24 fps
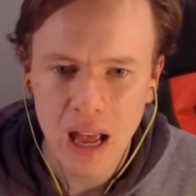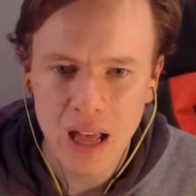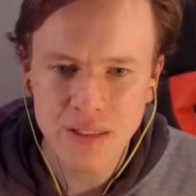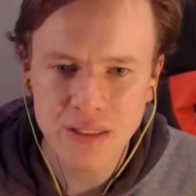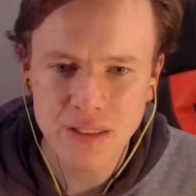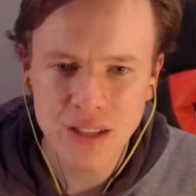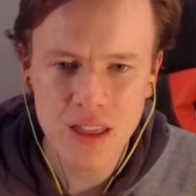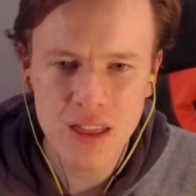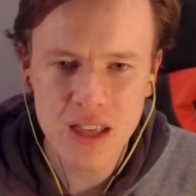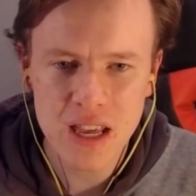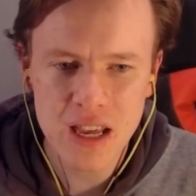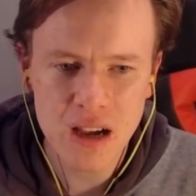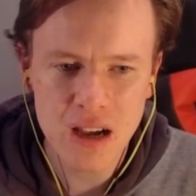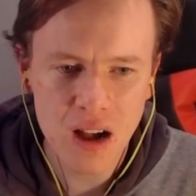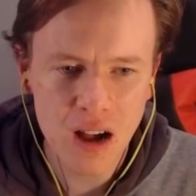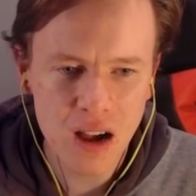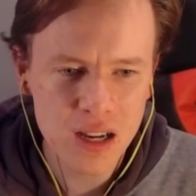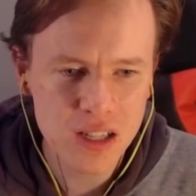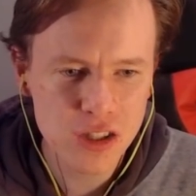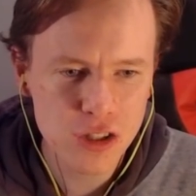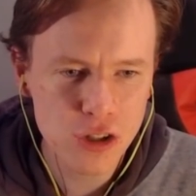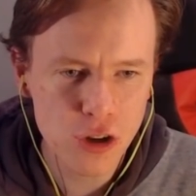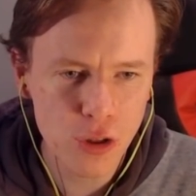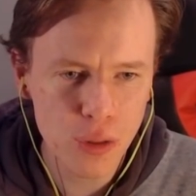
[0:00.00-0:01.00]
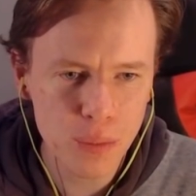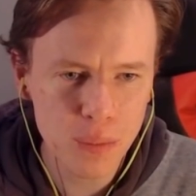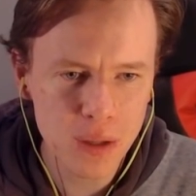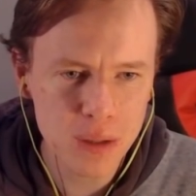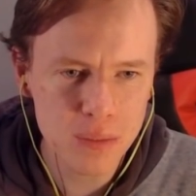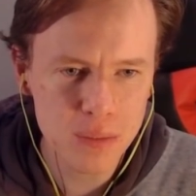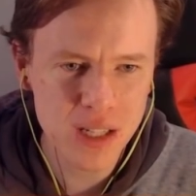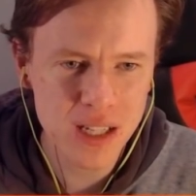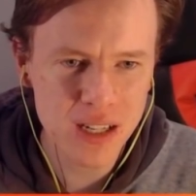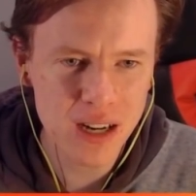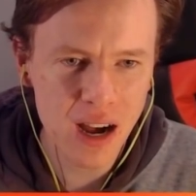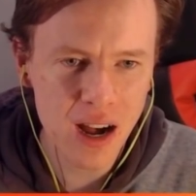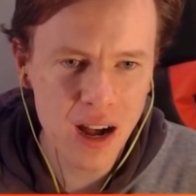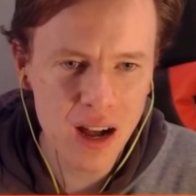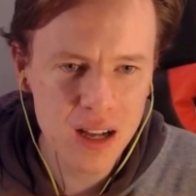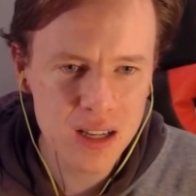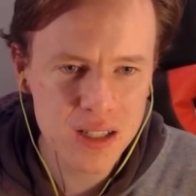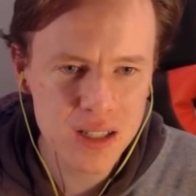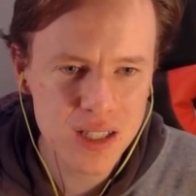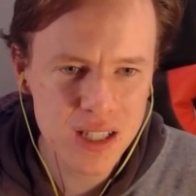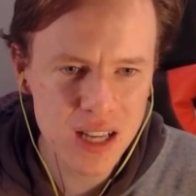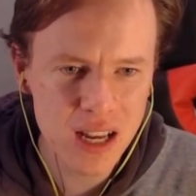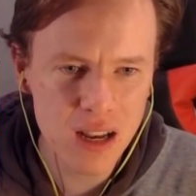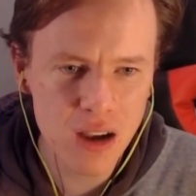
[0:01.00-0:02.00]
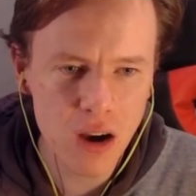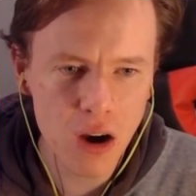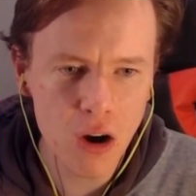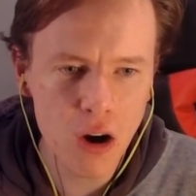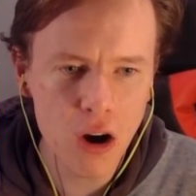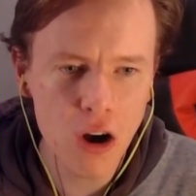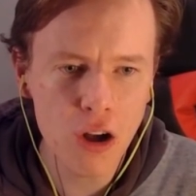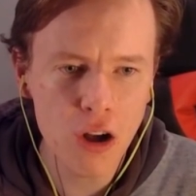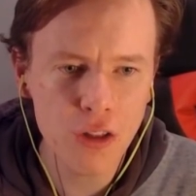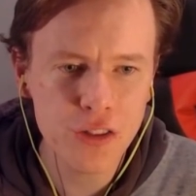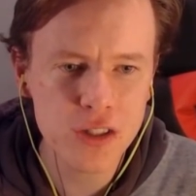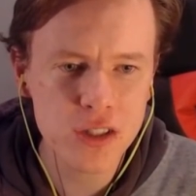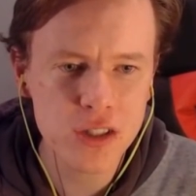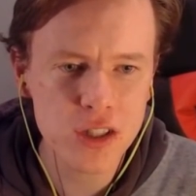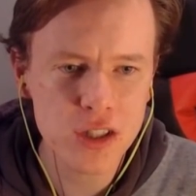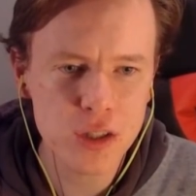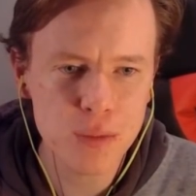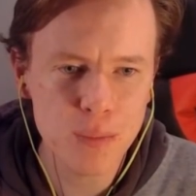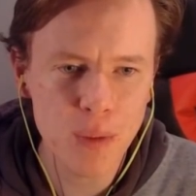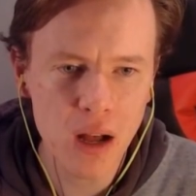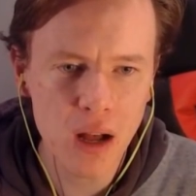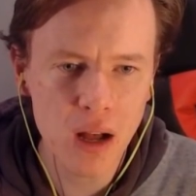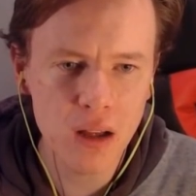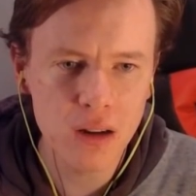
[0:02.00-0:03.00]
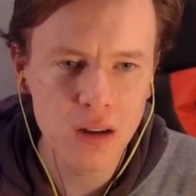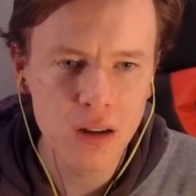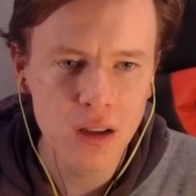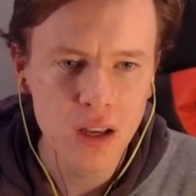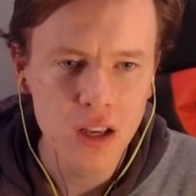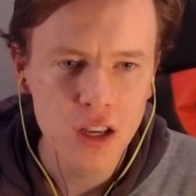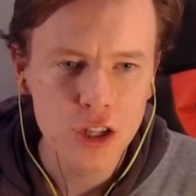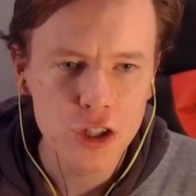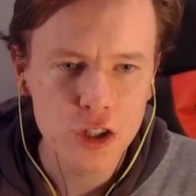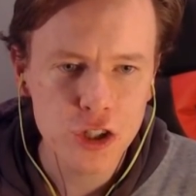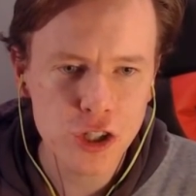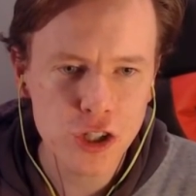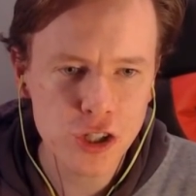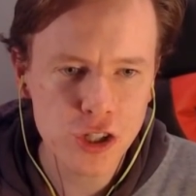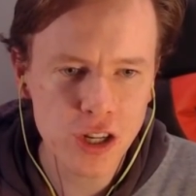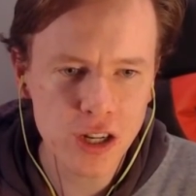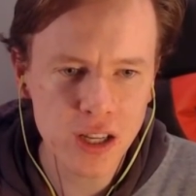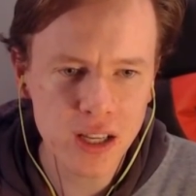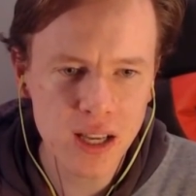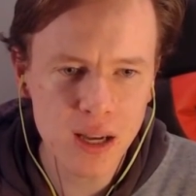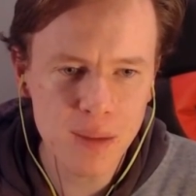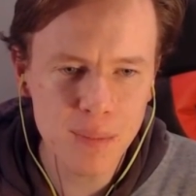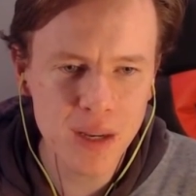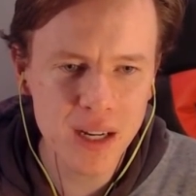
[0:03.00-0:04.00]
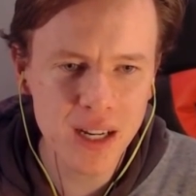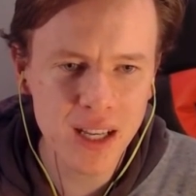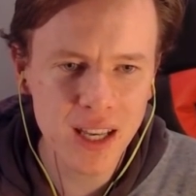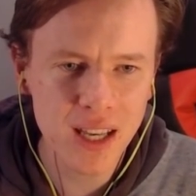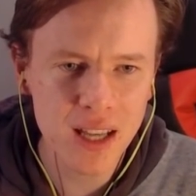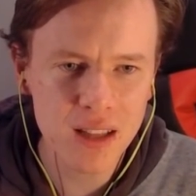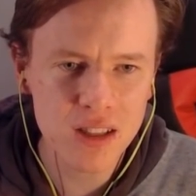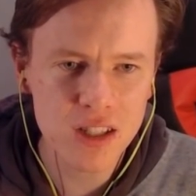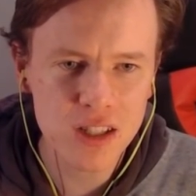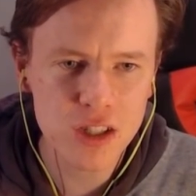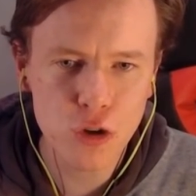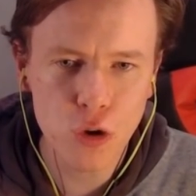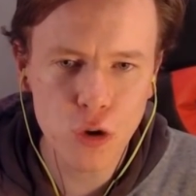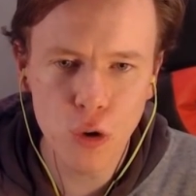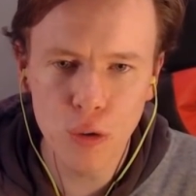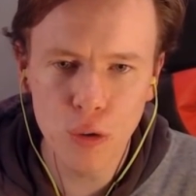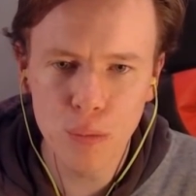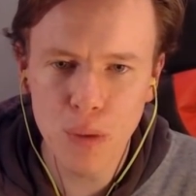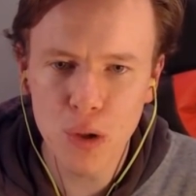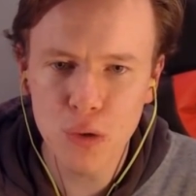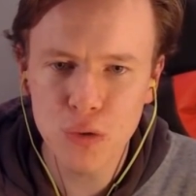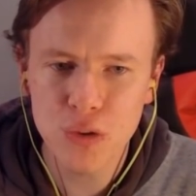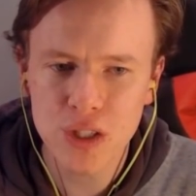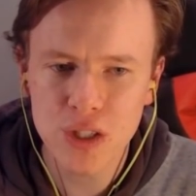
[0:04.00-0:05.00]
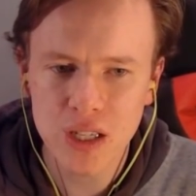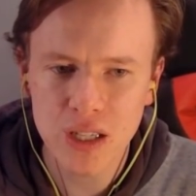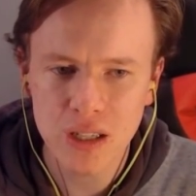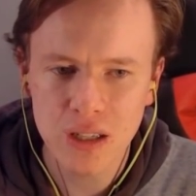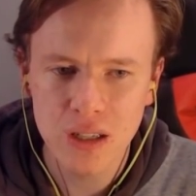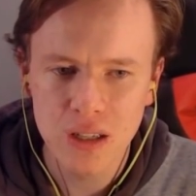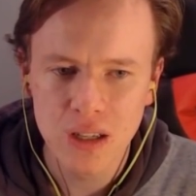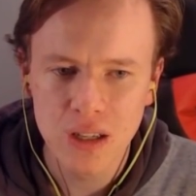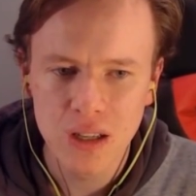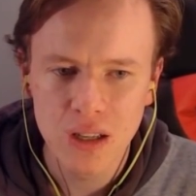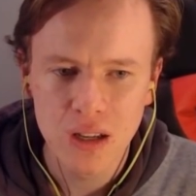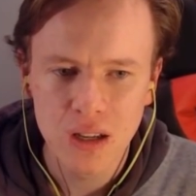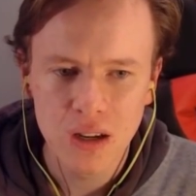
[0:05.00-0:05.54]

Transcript: And then the ice golem comes in. RC. Ah, oh, this is smart. She's going to come in and get this core multi.